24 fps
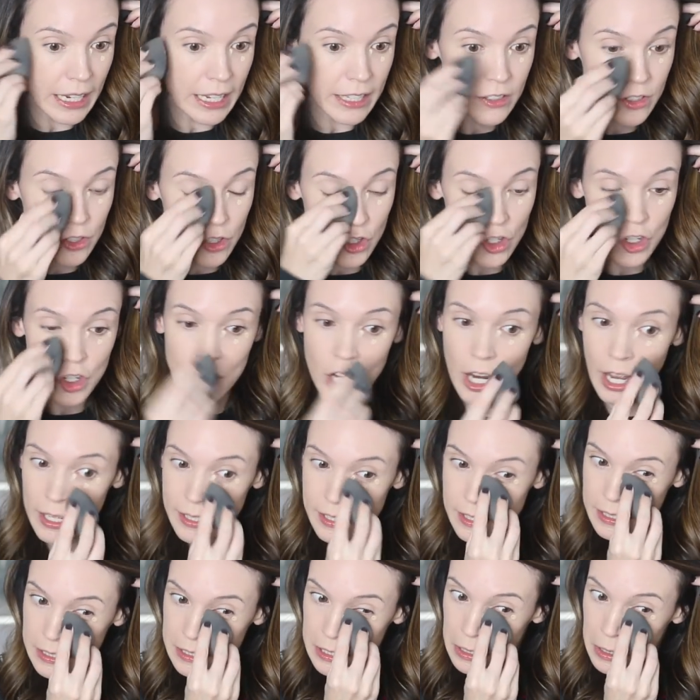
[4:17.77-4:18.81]
It's
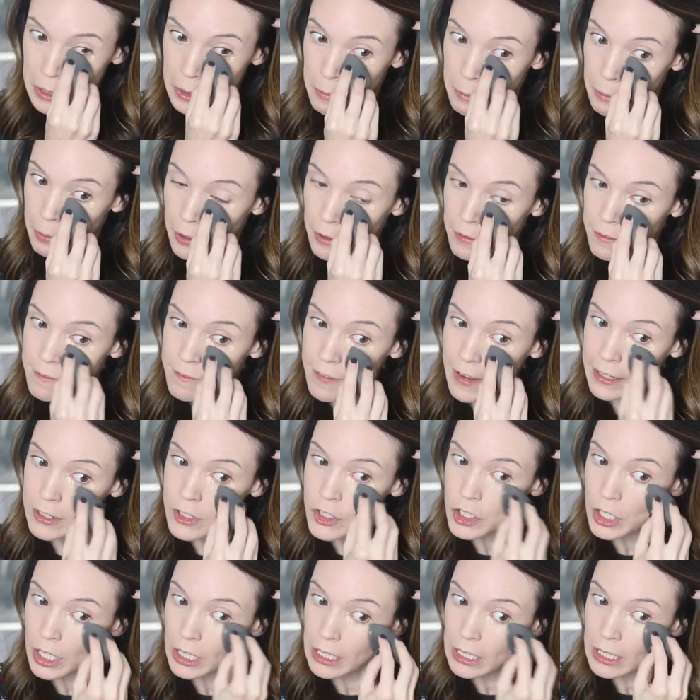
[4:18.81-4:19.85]
just
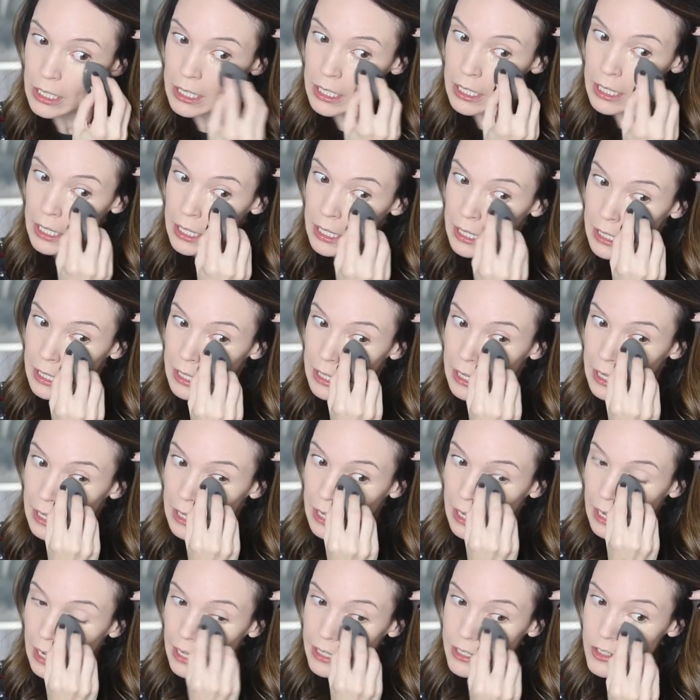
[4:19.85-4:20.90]
perfection.
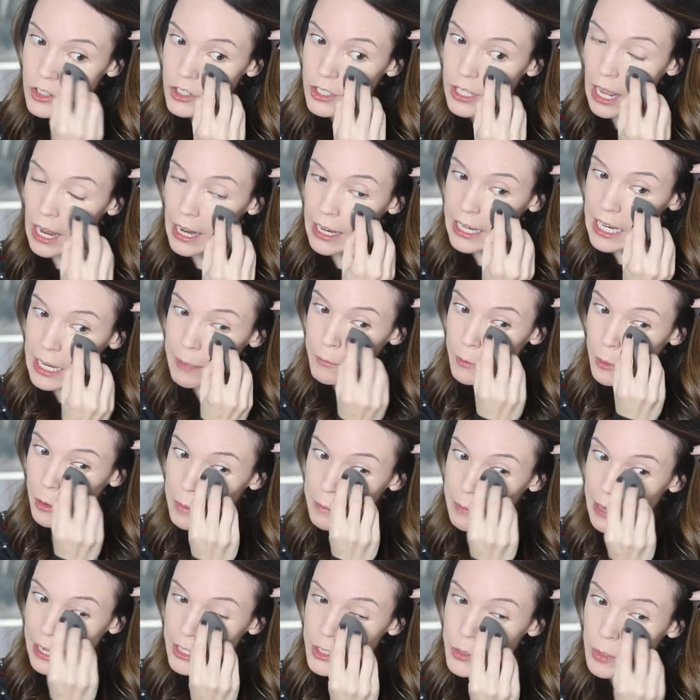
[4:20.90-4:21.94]
I, just, I keep going
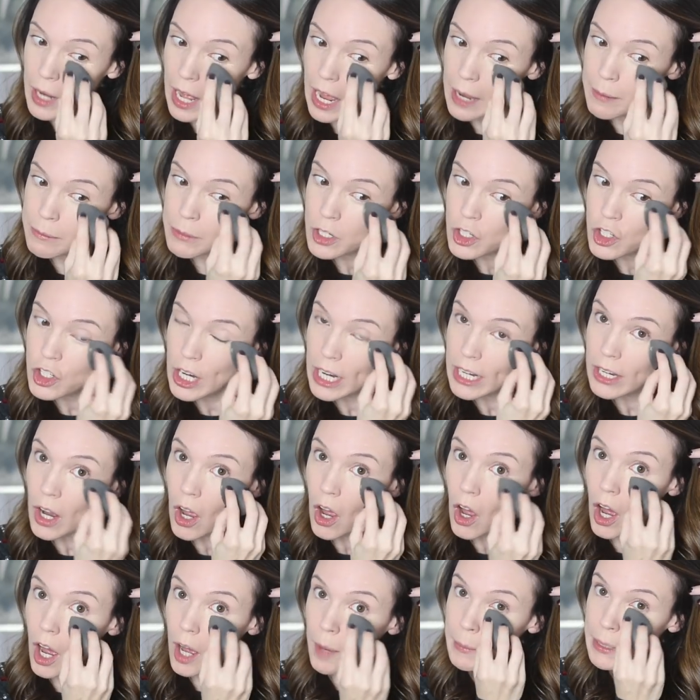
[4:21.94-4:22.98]
back to it. I'm the shade
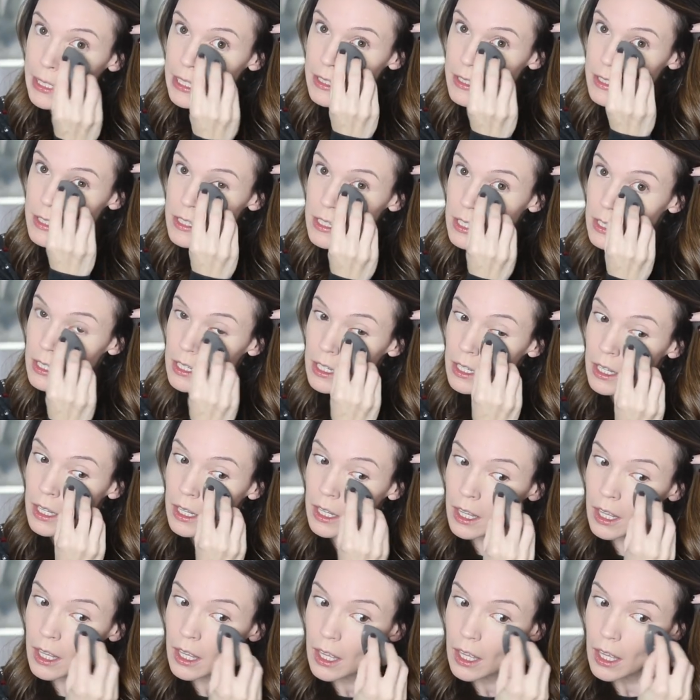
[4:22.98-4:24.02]
Almond,
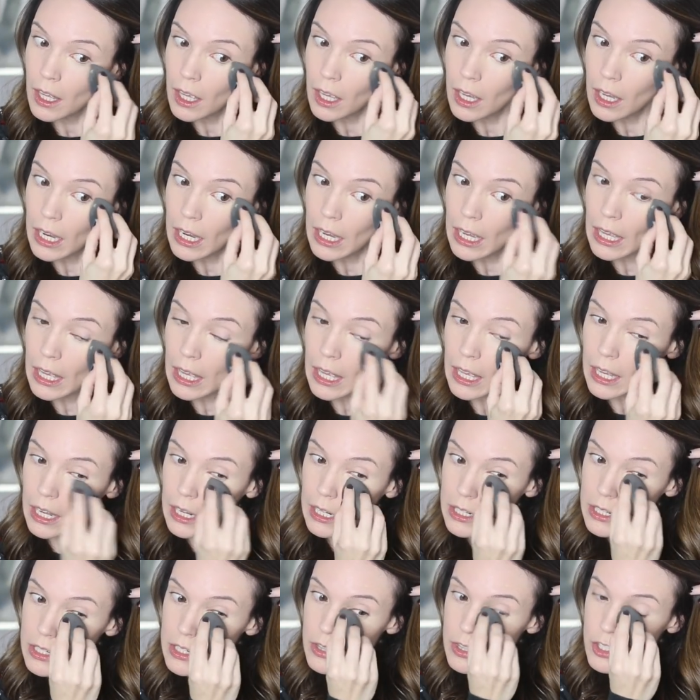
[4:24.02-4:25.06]

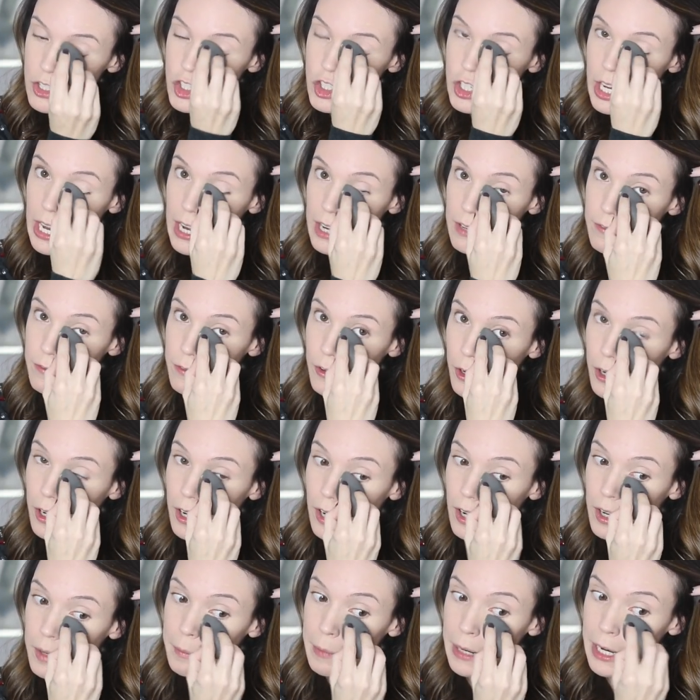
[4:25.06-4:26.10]
and the shade
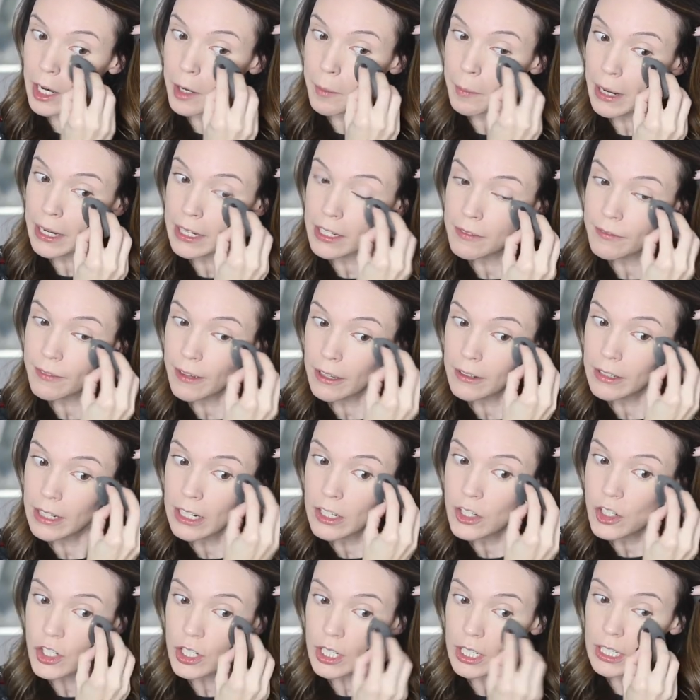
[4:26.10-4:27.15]
for my Armani
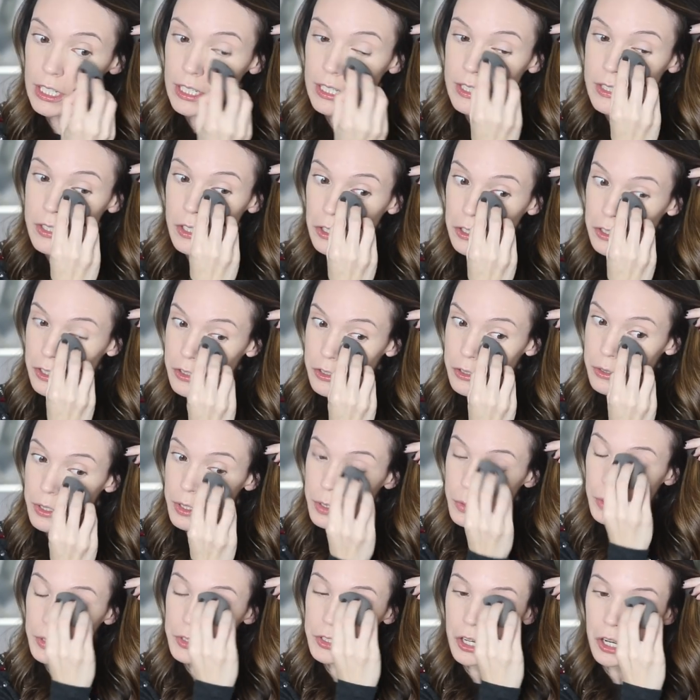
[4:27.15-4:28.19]
foundation, it's hard to do
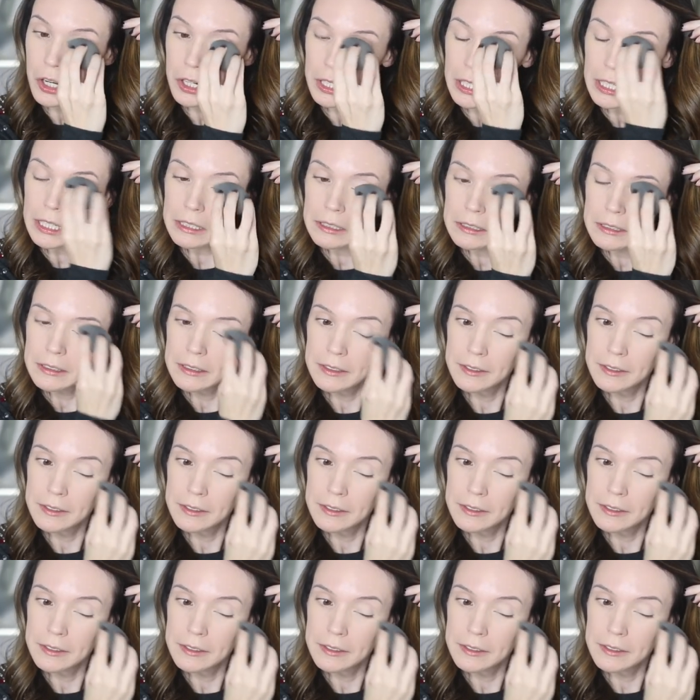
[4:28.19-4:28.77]
this while talking.